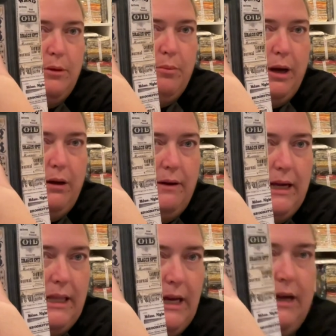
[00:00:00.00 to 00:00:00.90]
part
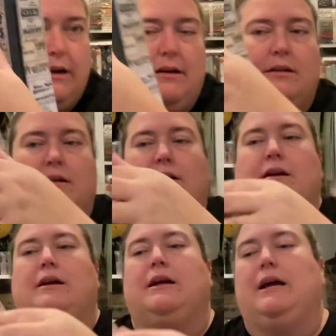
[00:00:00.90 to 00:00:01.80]
right there.
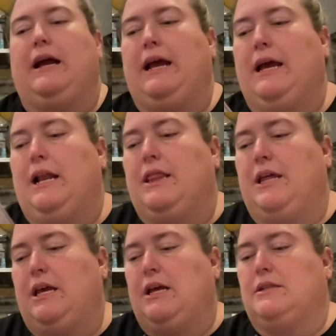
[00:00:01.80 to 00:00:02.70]
And I
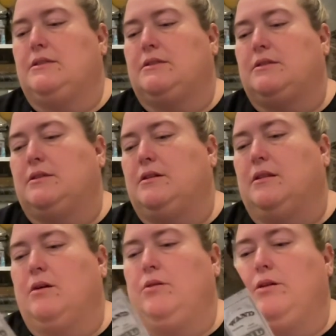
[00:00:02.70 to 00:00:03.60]
think it's
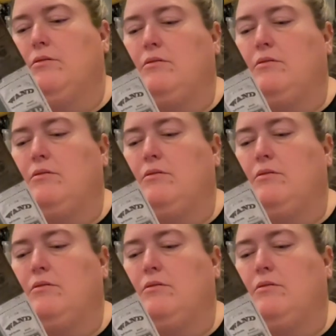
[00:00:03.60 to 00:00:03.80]
Colonial